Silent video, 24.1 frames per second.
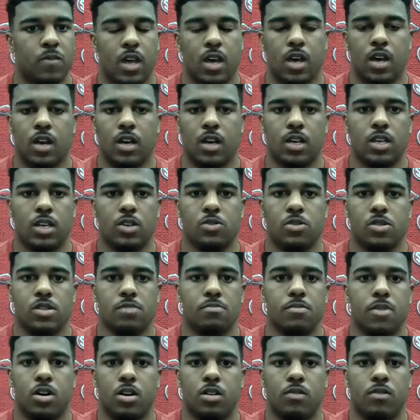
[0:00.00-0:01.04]
He was the
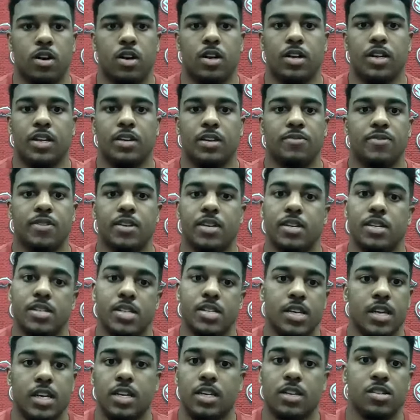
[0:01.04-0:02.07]
motor of our defense,
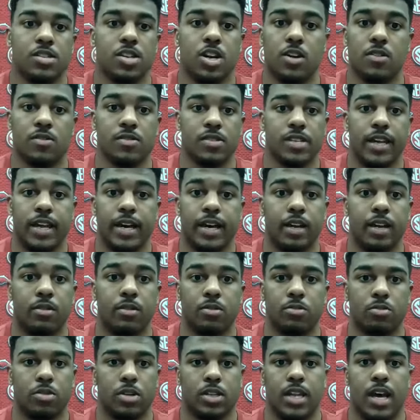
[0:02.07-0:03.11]
and he deserves that
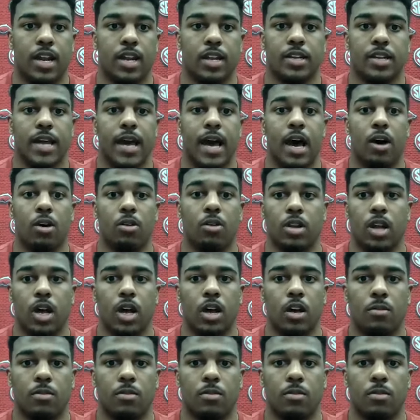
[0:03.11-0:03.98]
without a doubt.